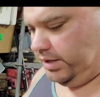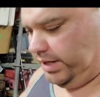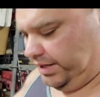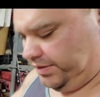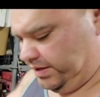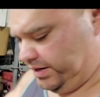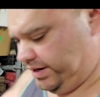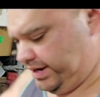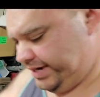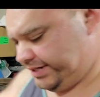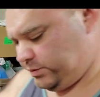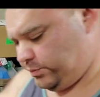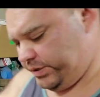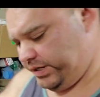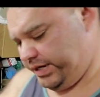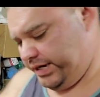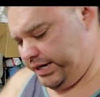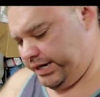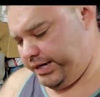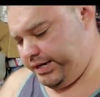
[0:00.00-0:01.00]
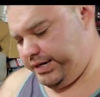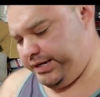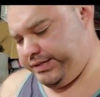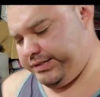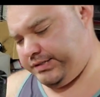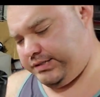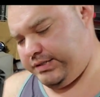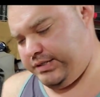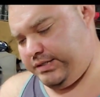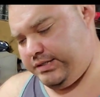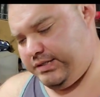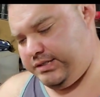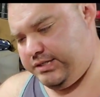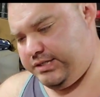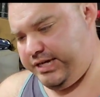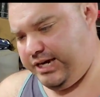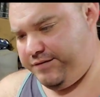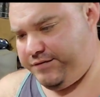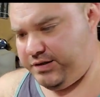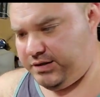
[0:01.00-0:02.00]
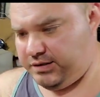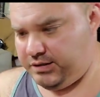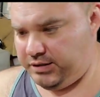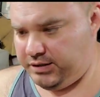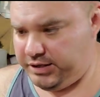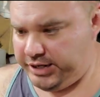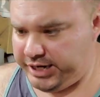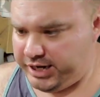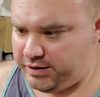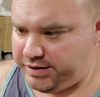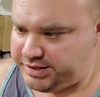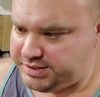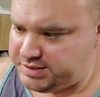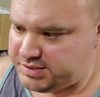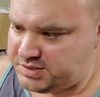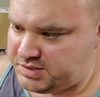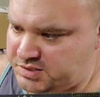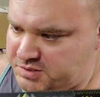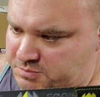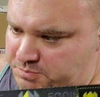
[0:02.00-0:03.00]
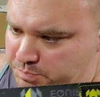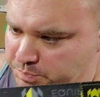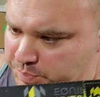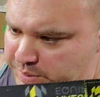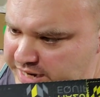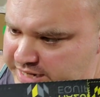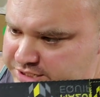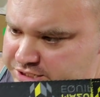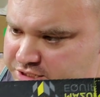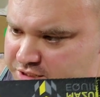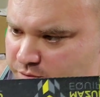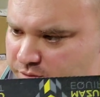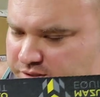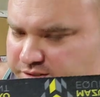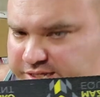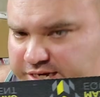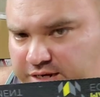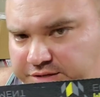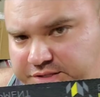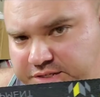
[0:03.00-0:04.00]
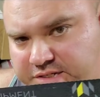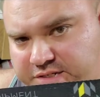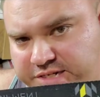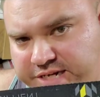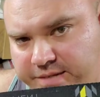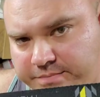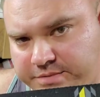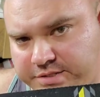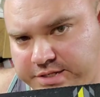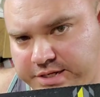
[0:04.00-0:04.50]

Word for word: And then next we got is the Devon Larratt special without the stem